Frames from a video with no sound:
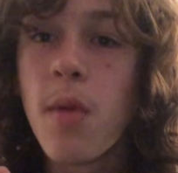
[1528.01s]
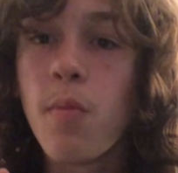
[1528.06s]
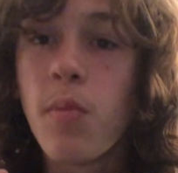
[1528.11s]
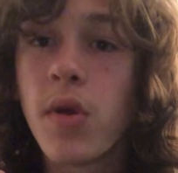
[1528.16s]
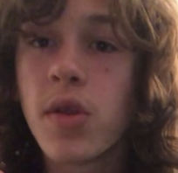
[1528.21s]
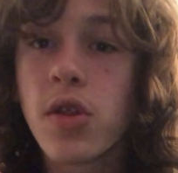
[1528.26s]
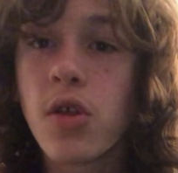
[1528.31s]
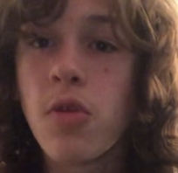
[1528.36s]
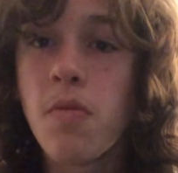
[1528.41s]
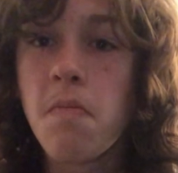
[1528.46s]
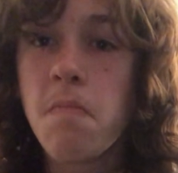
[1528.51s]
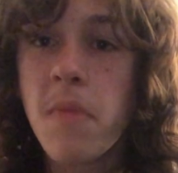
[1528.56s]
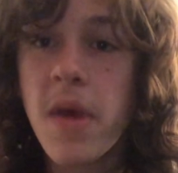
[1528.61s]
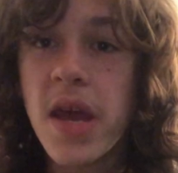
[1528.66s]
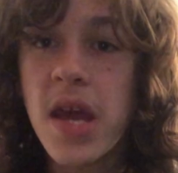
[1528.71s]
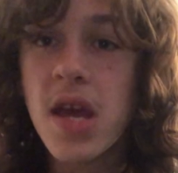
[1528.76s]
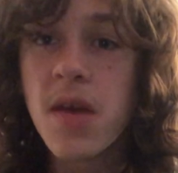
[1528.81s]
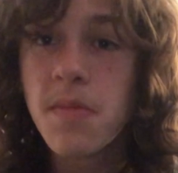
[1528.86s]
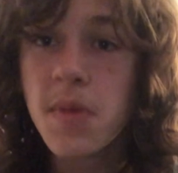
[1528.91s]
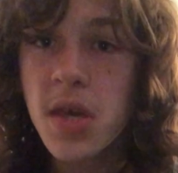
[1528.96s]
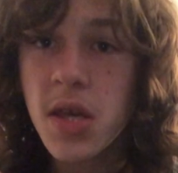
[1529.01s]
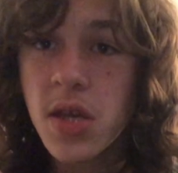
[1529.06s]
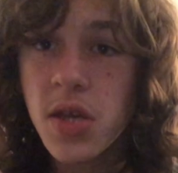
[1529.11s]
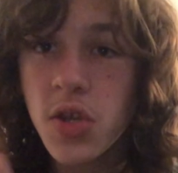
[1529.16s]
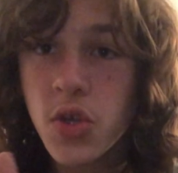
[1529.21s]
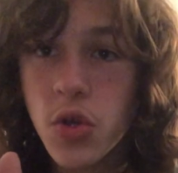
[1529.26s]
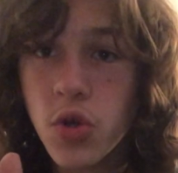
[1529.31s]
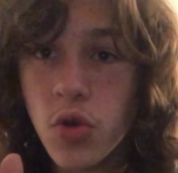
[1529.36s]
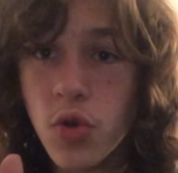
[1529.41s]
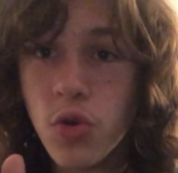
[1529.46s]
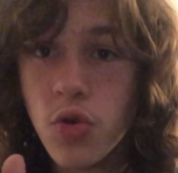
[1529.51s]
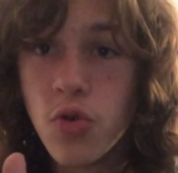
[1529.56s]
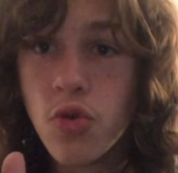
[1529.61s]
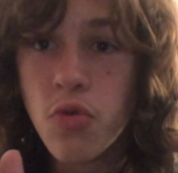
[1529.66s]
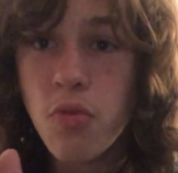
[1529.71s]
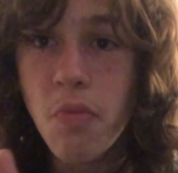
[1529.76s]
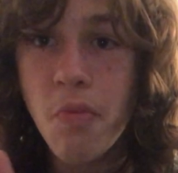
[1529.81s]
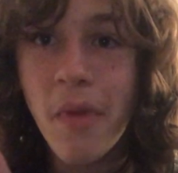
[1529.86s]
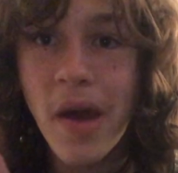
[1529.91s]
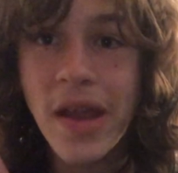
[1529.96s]
But there may be
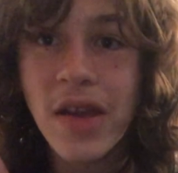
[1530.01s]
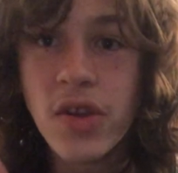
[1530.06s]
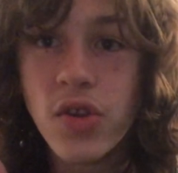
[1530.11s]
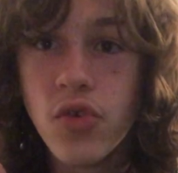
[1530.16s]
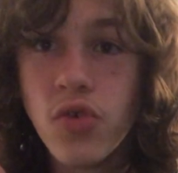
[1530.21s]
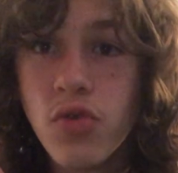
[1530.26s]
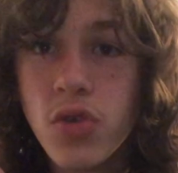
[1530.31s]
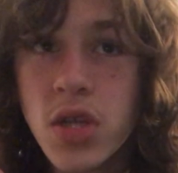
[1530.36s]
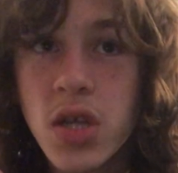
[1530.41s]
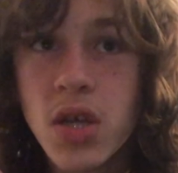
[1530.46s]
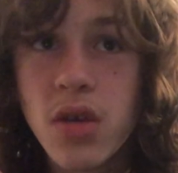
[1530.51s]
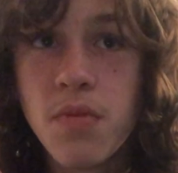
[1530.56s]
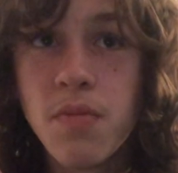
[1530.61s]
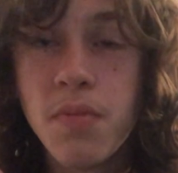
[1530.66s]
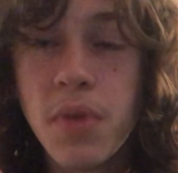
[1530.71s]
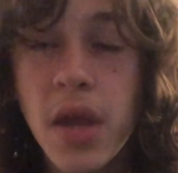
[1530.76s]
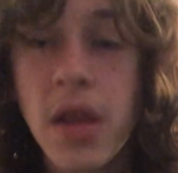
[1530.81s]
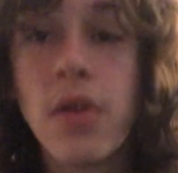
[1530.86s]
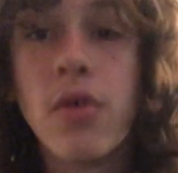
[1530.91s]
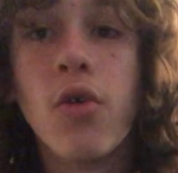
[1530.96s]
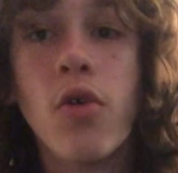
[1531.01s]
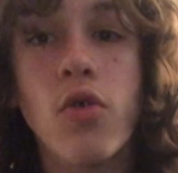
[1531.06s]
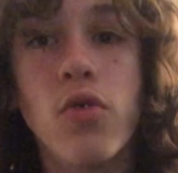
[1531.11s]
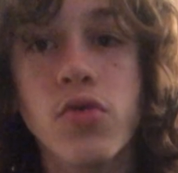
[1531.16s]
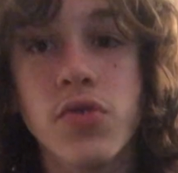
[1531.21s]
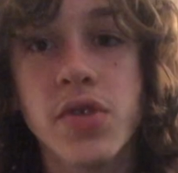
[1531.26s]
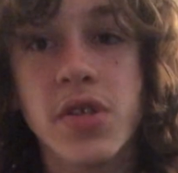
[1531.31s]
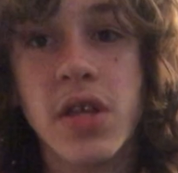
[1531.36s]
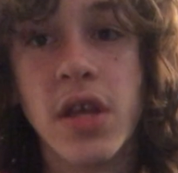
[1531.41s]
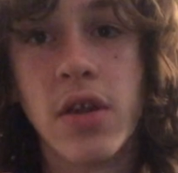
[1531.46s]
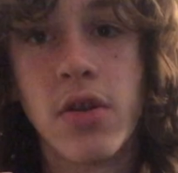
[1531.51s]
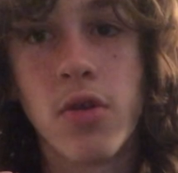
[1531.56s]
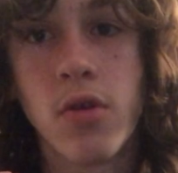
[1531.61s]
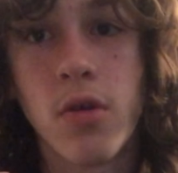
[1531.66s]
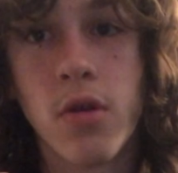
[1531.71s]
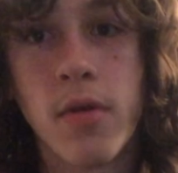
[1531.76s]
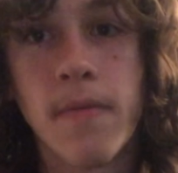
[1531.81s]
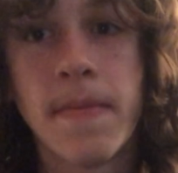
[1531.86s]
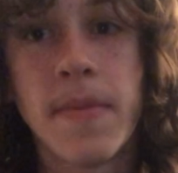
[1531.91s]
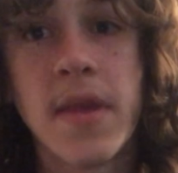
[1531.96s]
2 minute pinholes in
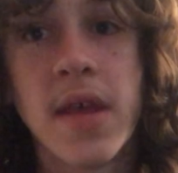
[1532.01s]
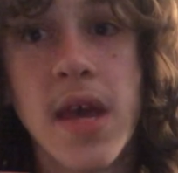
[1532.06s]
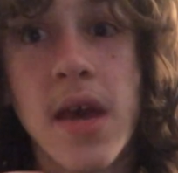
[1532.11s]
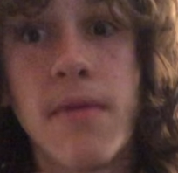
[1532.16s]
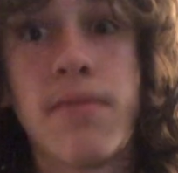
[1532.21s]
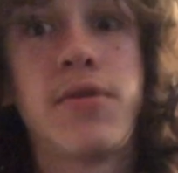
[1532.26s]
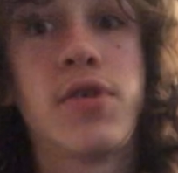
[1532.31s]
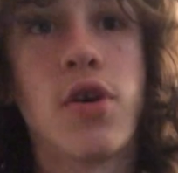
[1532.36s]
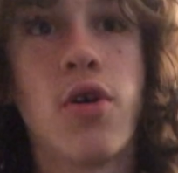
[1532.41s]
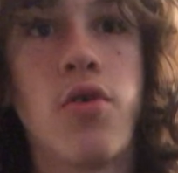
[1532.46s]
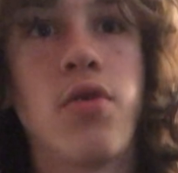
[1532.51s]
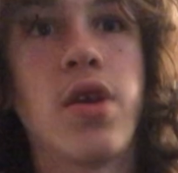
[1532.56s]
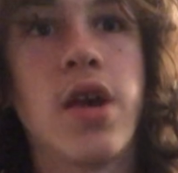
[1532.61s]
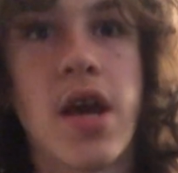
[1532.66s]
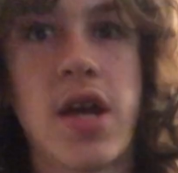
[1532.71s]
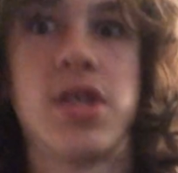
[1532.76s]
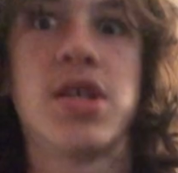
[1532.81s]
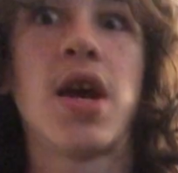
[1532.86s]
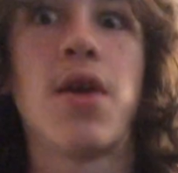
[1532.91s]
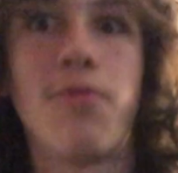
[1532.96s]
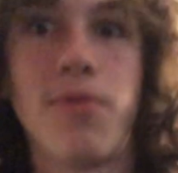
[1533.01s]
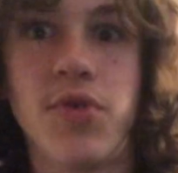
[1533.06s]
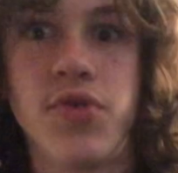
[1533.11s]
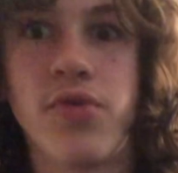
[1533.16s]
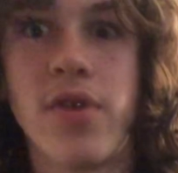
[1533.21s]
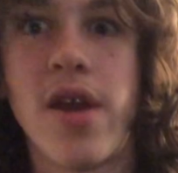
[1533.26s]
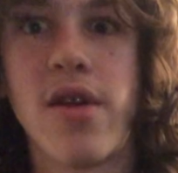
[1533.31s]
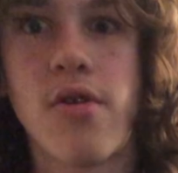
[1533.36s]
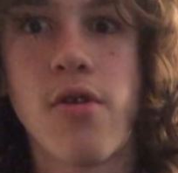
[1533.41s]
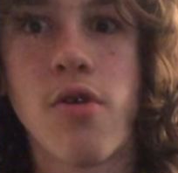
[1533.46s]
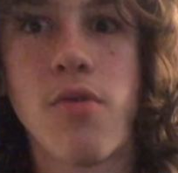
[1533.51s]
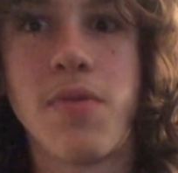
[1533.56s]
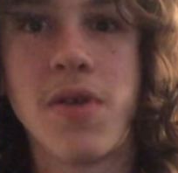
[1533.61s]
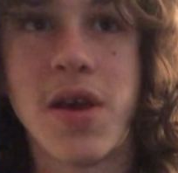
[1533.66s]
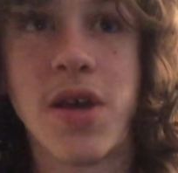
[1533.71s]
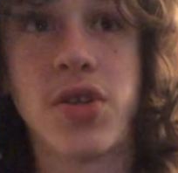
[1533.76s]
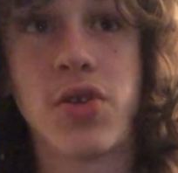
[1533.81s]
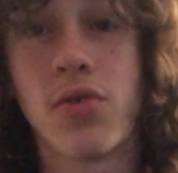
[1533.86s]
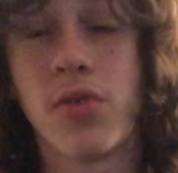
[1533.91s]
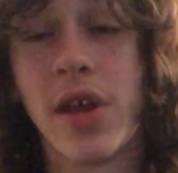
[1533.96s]
her. If so, yes, I will drain her,
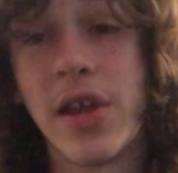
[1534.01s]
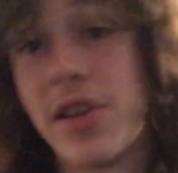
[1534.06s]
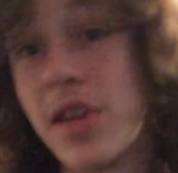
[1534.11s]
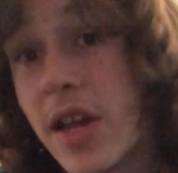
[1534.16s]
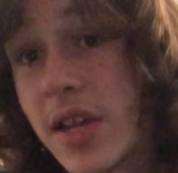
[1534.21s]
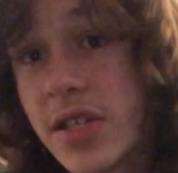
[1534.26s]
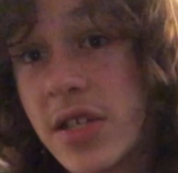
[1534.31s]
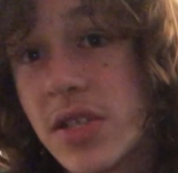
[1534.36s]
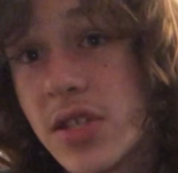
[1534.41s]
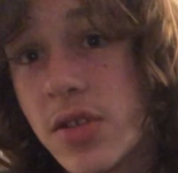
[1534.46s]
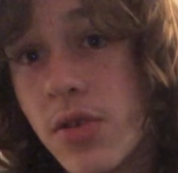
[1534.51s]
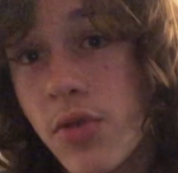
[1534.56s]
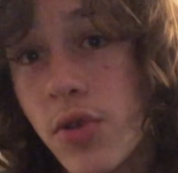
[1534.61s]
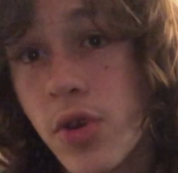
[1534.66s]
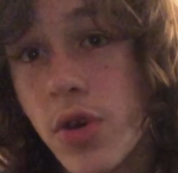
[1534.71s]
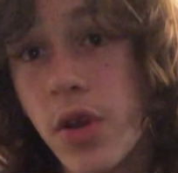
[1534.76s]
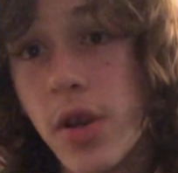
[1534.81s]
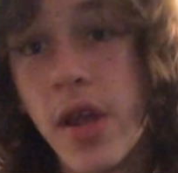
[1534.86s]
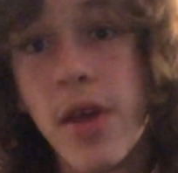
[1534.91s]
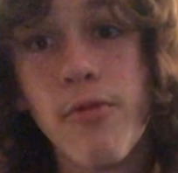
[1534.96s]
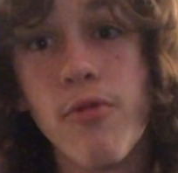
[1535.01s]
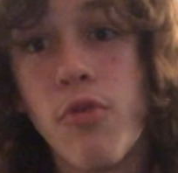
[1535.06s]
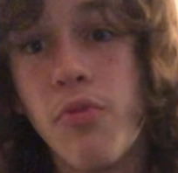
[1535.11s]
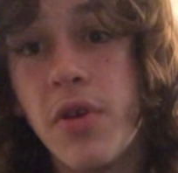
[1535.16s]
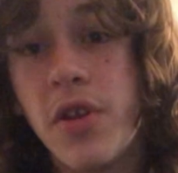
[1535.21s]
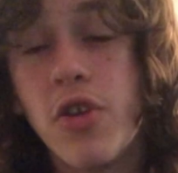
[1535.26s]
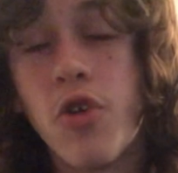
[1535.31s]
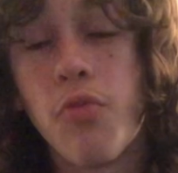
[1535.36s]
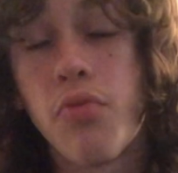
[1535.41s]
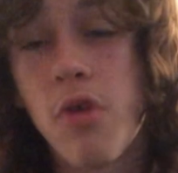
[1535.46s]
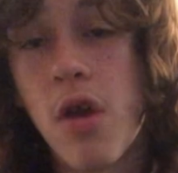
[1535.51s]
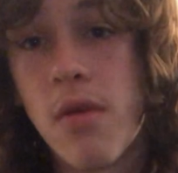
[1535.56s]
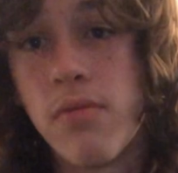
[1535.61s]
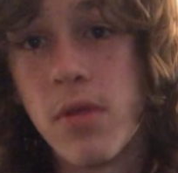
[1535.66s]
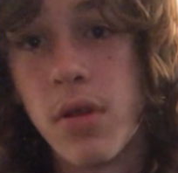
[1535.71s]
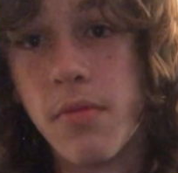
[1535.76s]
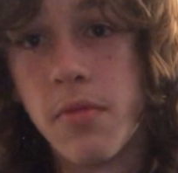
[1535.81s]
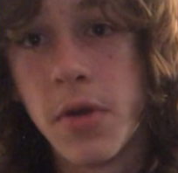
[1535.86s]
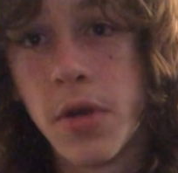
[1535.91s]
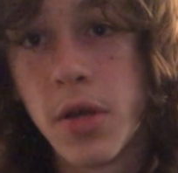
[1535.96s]
because her latex is so good, it will be no
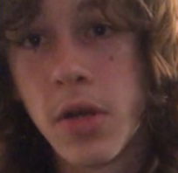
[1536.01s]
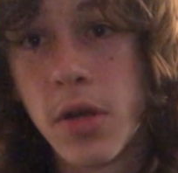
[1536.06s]
problem.